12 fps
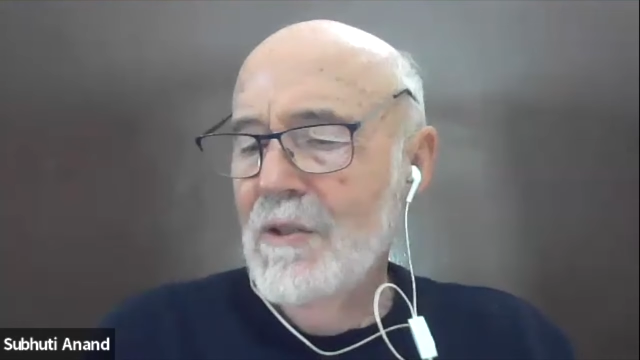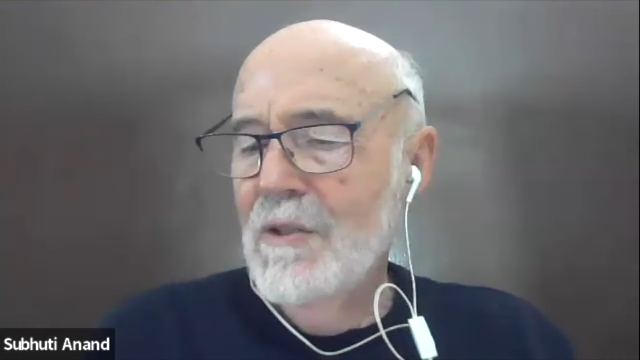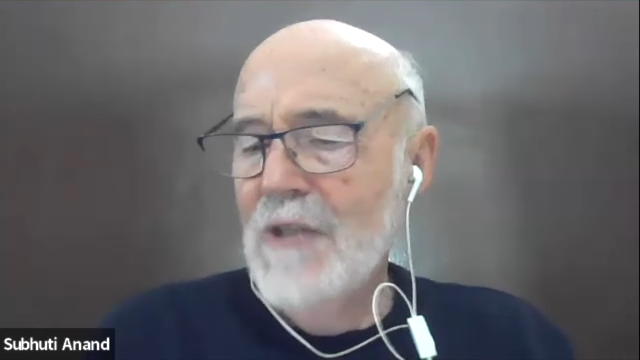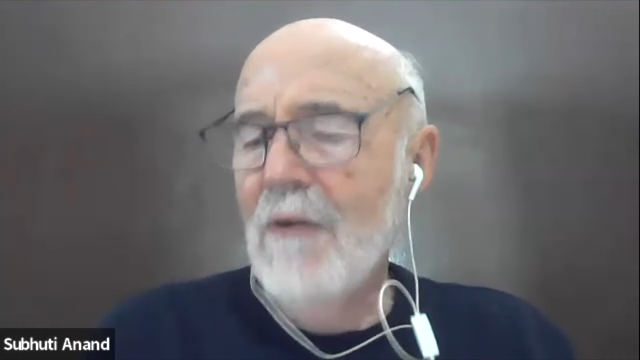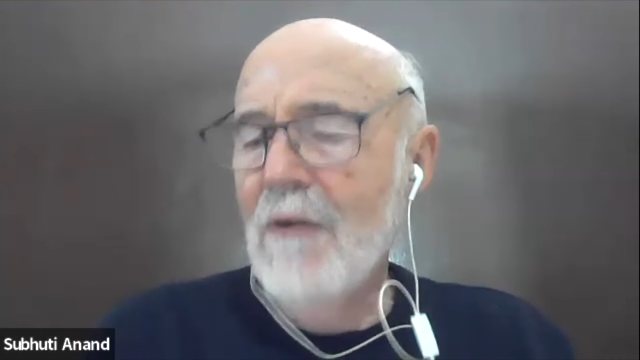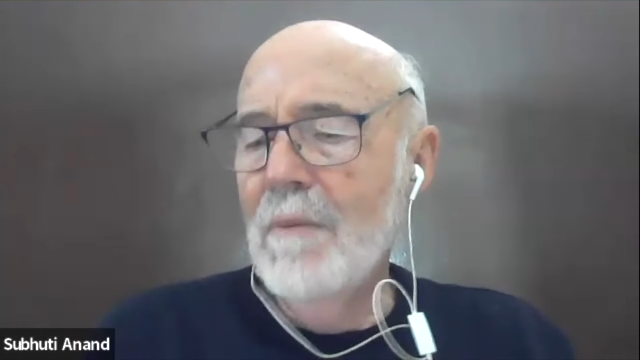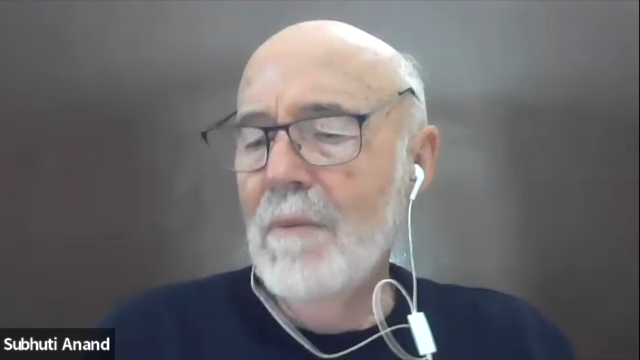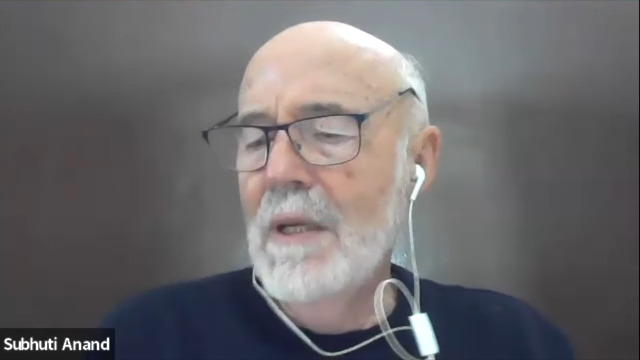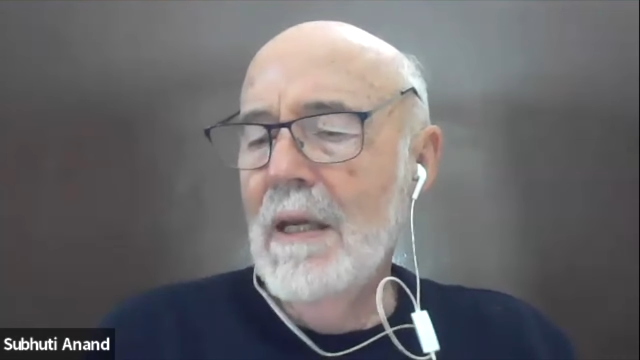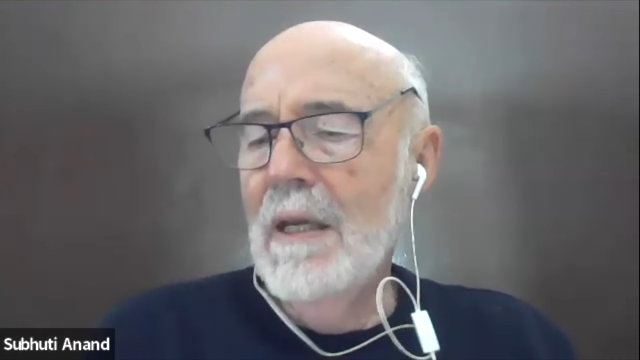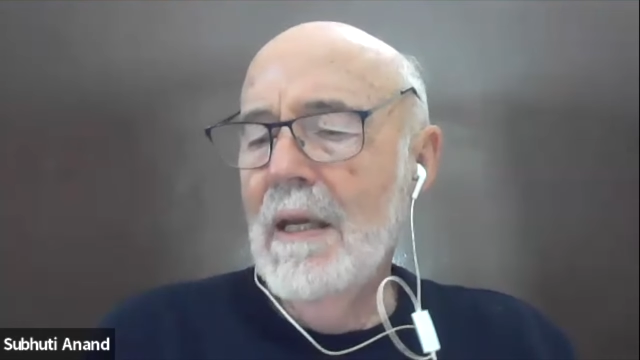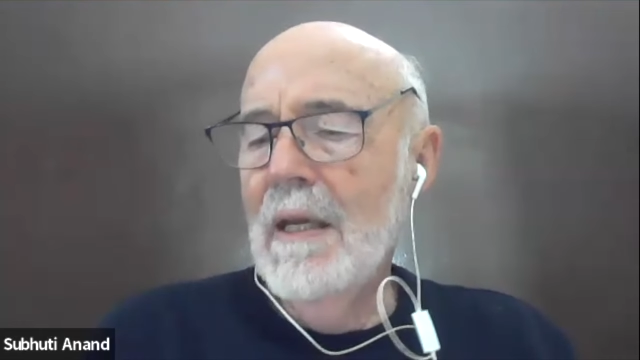
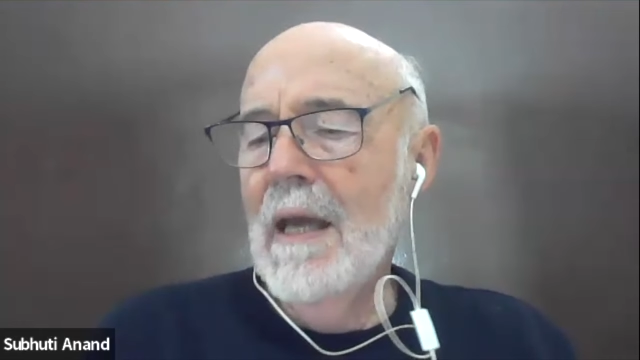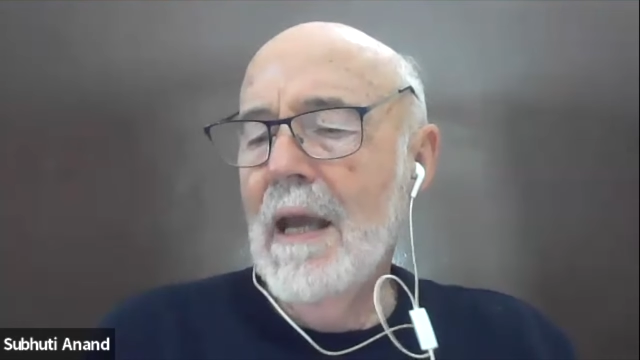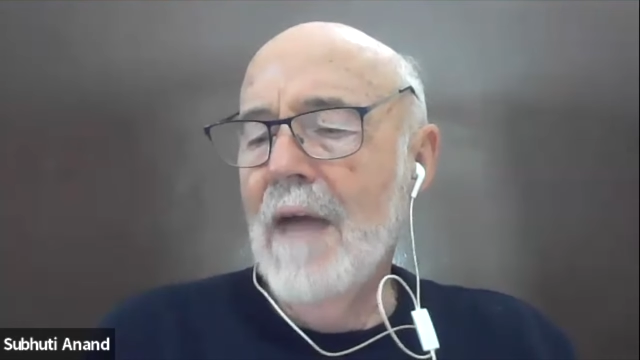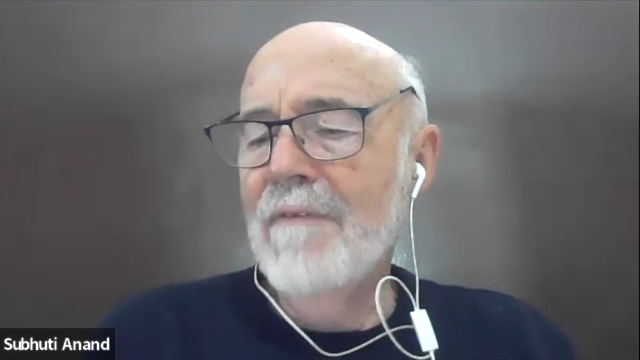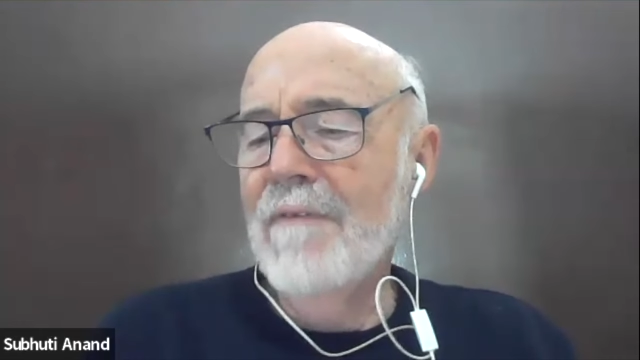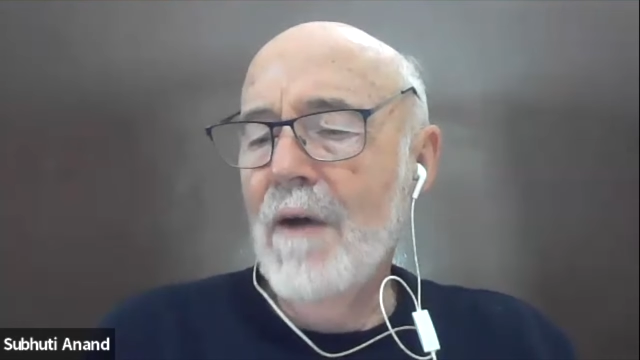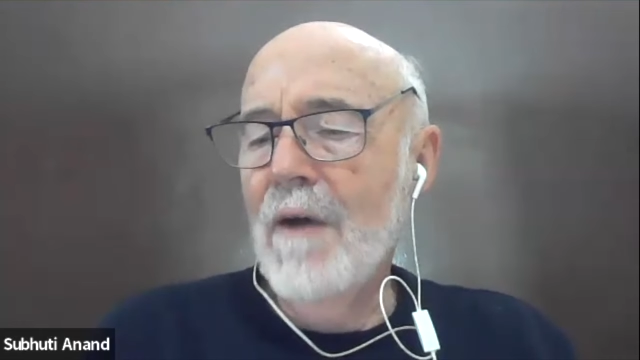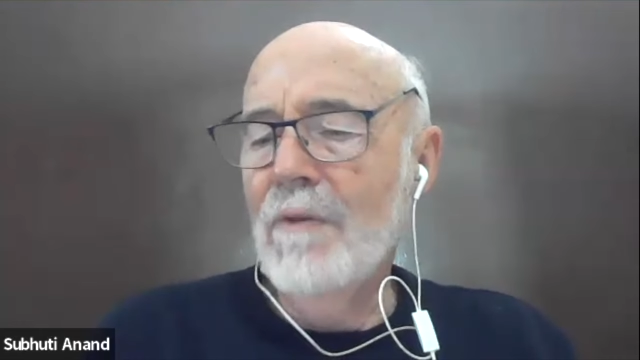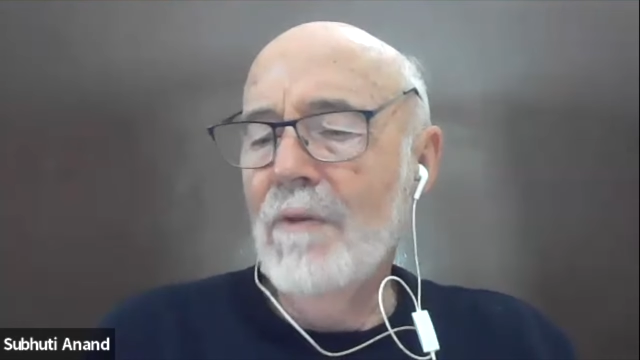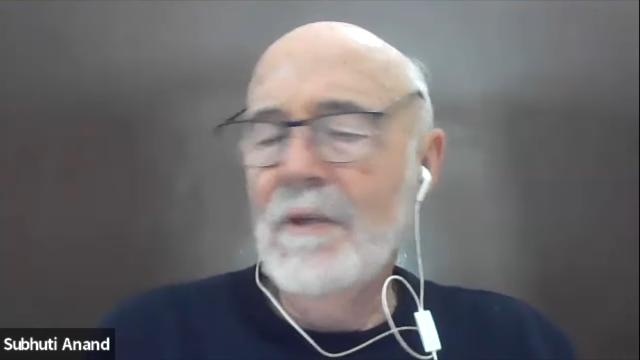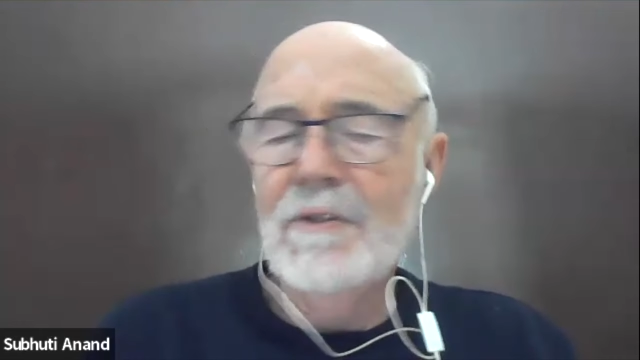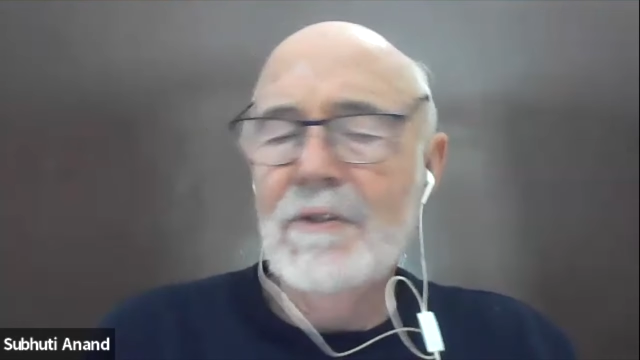ceremony, and I
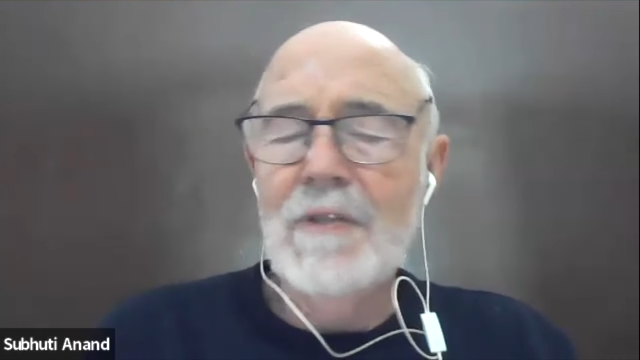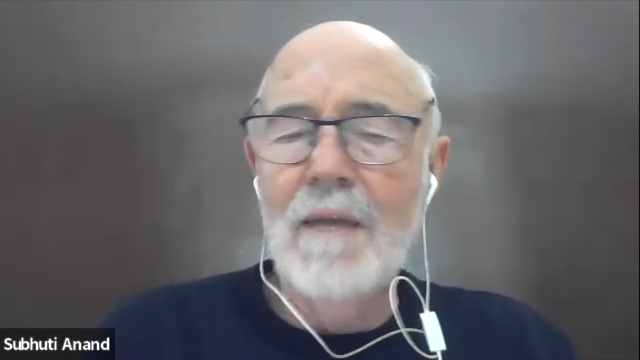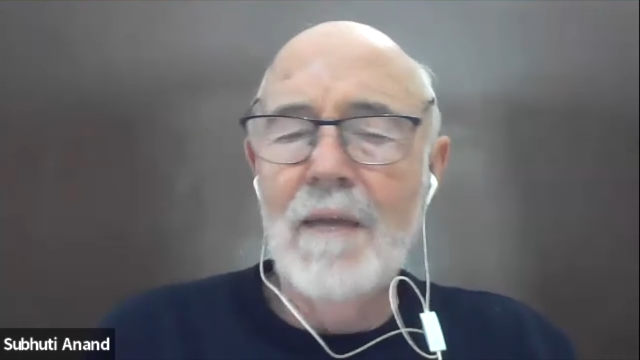felt that,